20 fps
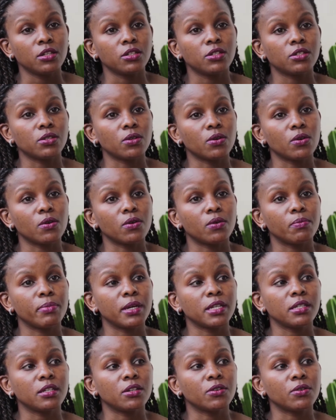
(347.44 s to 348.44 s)
So
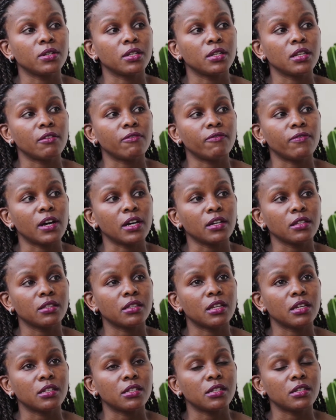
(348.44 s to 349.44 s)
basing on the
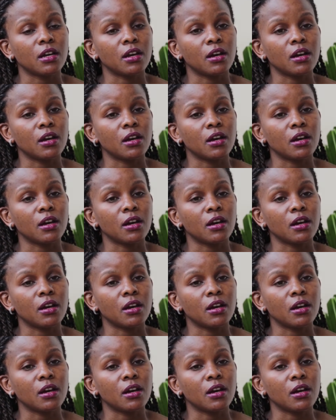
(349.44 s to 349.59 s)
fact that